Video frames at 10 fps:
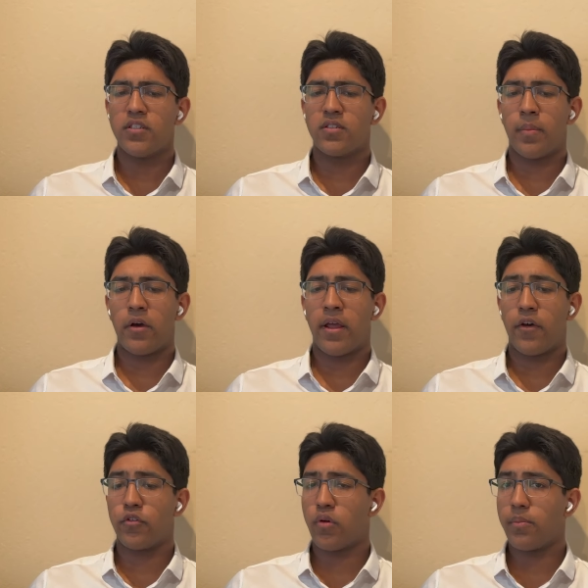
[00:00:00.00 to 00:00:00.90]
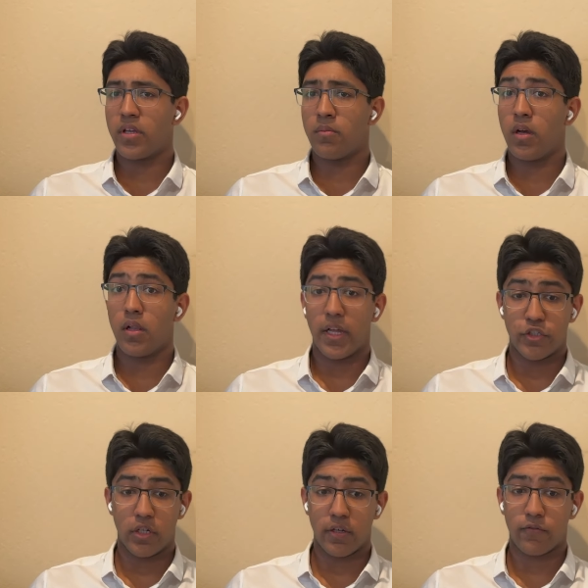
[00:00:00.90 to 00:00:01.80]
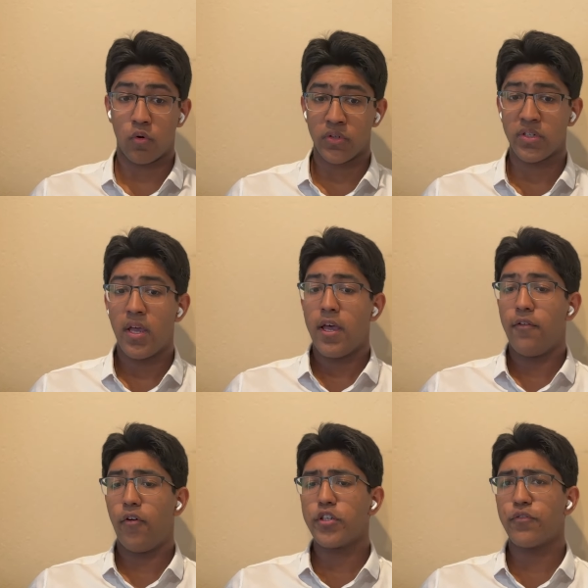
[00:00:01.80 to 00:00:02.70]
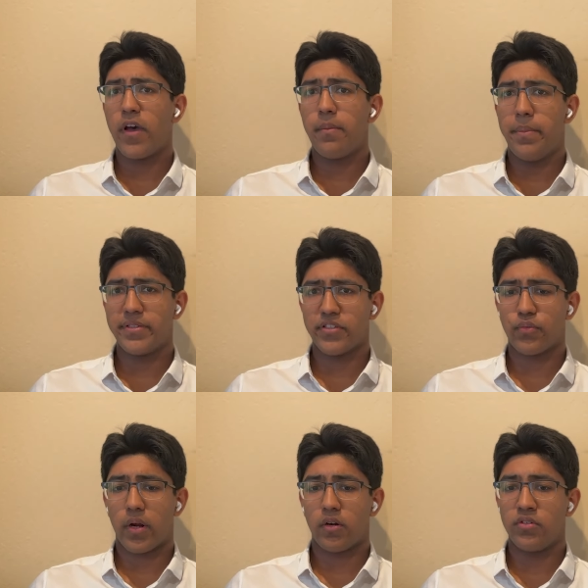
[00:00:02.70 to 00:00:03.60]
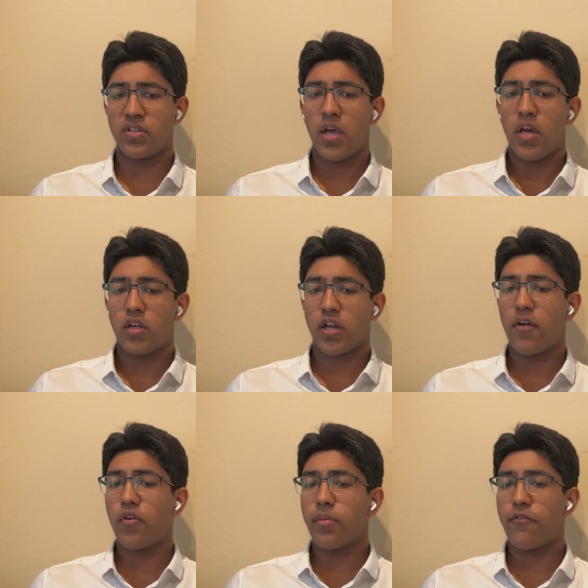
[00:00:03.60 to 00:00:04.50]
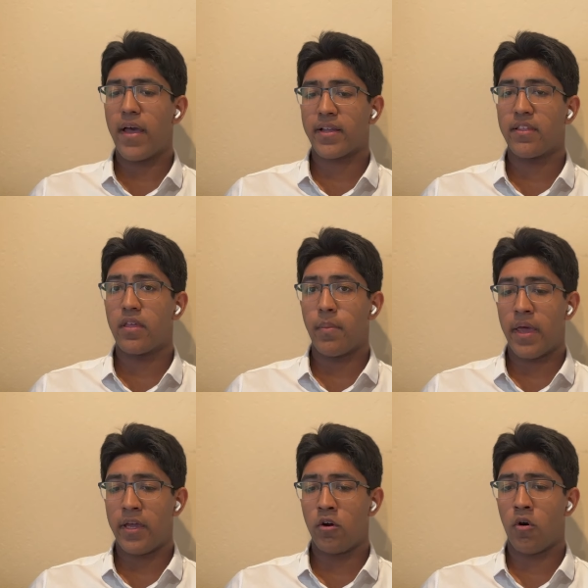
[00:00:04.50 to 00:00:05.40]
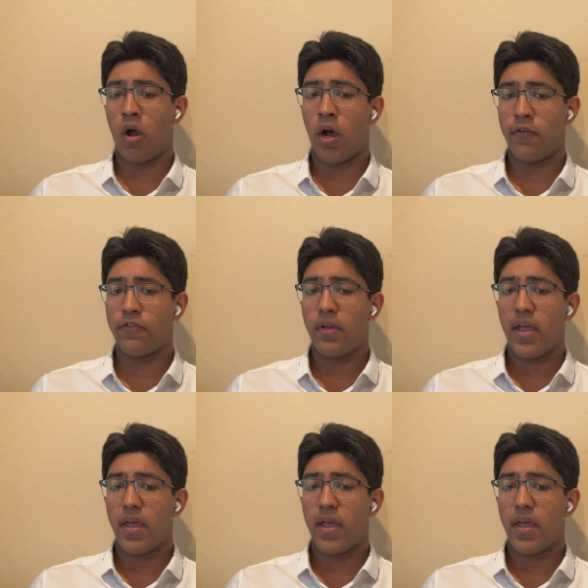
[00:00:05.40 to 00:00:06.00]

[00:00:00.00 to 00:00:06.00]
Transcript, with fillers: is about how the Trump team, allegedly of course, falsified business records to cover up the fact that they paid her off,